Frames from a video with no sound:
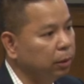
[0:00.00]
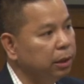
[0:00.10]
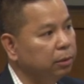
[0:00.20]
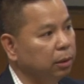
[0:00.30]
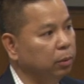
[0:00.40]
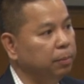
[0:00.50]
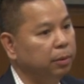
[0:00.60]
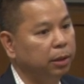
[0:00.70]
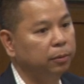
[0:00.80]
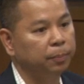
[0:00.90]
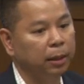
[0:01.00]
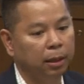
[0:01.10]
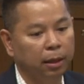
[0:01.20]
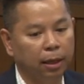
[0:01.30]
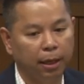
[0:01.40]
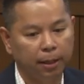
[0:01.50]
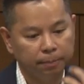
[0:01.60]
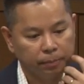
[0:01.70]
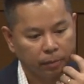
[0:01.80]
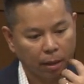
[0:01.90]
we do at Wipro,
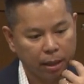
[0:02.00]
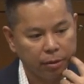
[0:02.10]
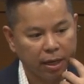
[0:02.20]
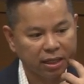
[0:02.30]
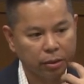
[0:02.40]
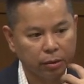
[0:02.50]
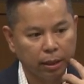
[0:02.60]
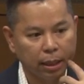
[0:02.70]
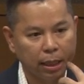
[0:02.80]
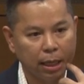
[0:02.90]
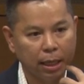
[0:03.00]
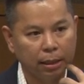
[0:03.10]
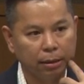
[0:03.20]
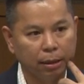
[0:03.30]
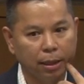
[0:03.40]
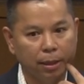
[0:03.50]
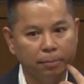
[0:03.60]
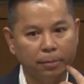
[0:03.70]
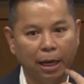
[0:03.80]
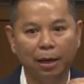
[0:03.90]
um, and you guys don't,
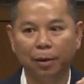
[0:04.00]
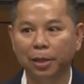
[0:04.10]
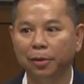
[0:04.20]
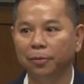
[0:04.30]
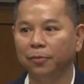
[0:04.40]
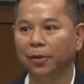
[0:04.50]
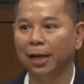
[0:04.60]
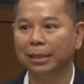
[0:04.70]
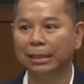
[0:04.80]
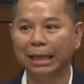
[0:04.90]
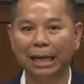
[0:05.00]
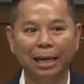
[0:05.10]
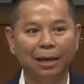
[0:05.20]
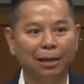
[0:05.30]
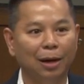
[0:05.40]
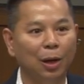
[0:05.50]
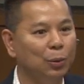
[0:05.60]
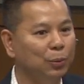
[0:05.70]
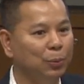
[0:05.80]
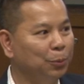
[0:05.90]
um, how many of you guys
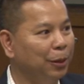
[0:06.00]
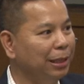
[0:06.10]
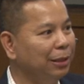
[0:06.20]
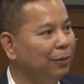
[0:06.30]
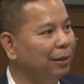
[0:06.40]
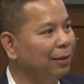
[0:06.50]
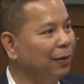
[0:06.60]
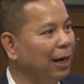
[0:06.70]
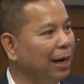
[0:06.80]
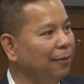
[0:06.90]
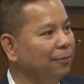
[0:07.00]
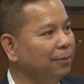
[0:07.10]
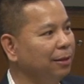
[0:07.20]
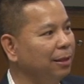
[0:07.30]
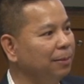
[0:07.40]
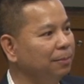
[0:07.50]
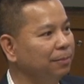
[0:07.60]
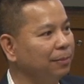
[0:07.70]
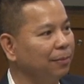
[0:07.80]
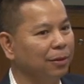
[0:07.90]
own one or, or have
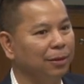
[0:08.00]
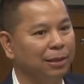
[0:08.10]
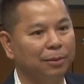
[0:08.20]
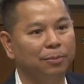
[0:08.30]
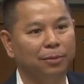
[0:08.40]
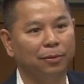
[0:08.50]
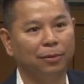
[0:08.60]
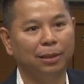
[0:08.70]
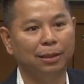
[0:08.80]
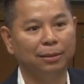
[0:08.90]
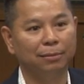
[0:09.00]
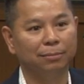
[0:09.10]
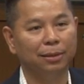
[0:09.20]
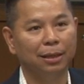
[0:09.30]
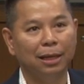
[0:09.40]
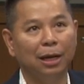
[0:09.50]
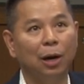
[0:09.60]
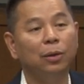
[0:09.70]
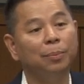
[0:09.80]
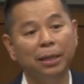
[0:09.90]
um, some, or
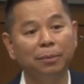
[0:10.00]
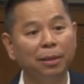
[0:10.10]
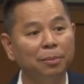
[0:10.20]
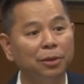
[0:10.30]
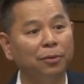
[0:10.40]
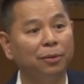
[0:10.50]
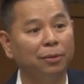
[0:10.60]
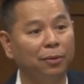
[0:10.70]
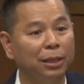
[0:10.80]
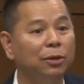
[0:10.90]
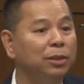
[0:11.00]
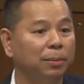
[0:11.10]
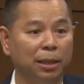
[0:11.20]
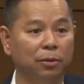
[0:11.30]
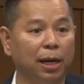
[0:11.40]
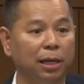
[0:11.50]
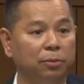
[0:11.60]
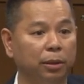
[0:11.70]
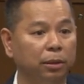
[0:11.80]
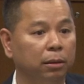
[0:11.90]
own a BMW or, or know somebody who
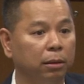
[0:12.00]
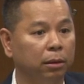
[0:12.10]
has one?